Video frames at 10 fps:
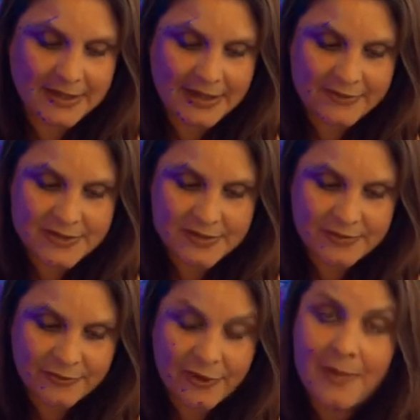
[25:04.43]
gift
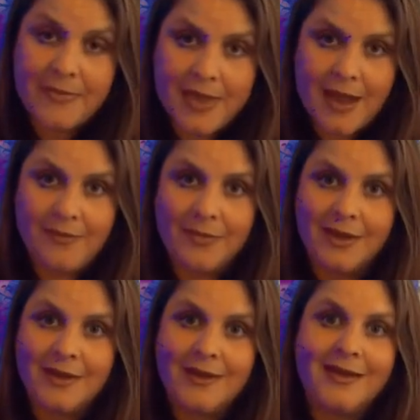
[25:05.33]
from them
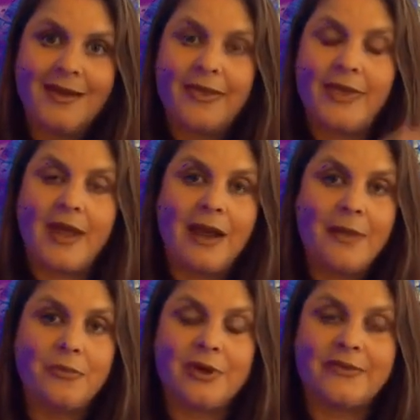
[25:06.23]
that
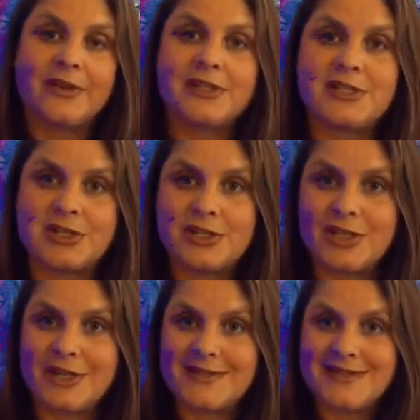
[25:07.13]
I'm privileged to
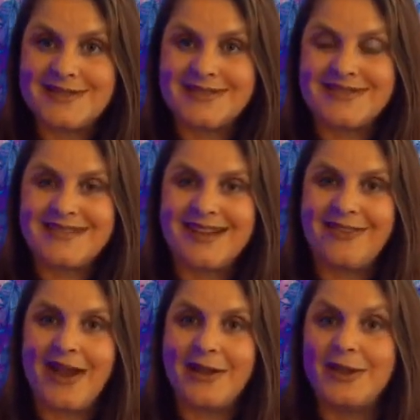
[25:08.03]
just
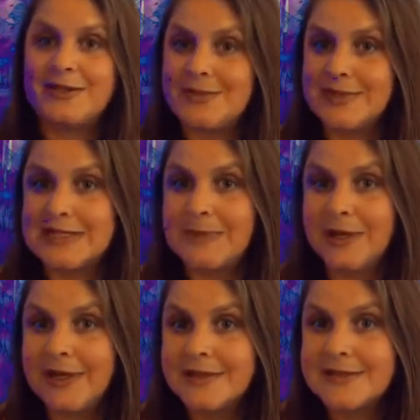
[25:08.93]
allow you to
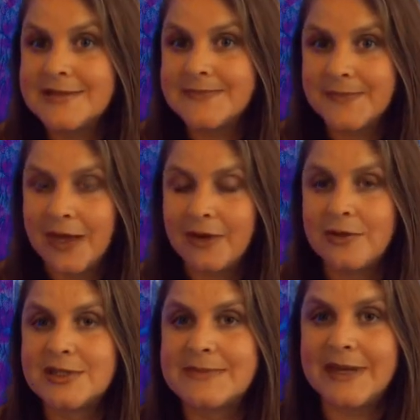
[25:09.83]
experience and
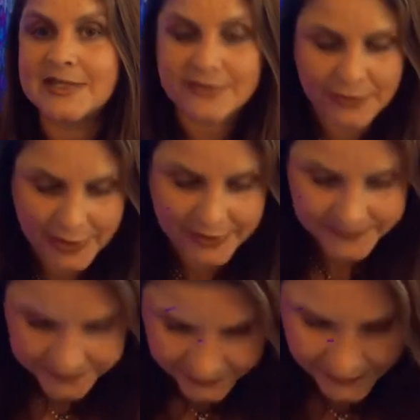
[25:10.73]
hold space for,
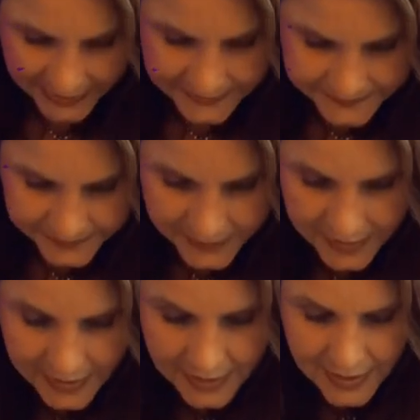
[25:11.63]
right?
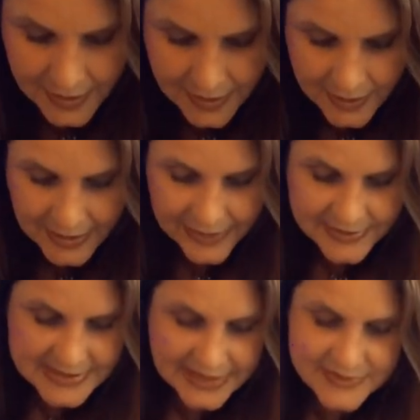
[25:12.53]
And
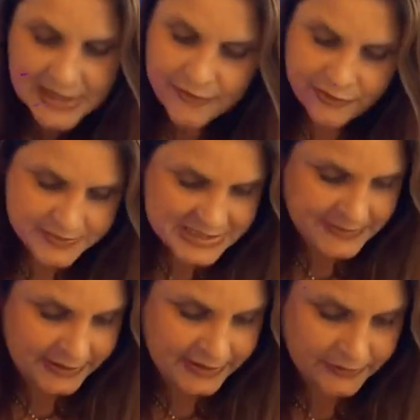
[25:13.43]
these gifts come from
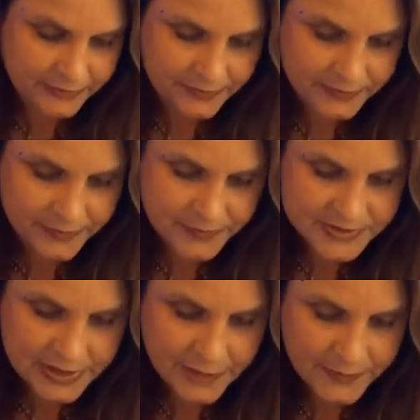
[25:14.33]
spirit.
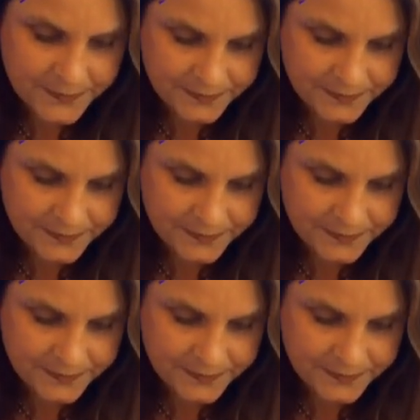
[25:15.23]
So,